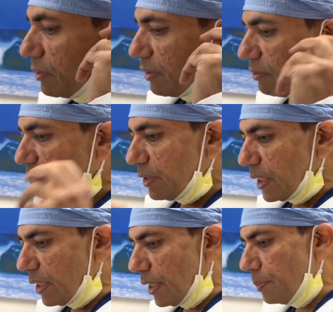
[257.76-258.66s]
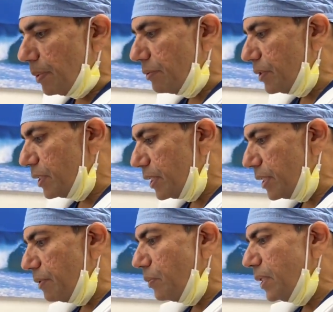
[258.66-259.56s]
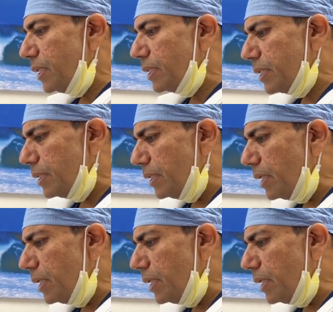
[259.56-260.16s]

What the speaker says: We have a very high-powered system. What does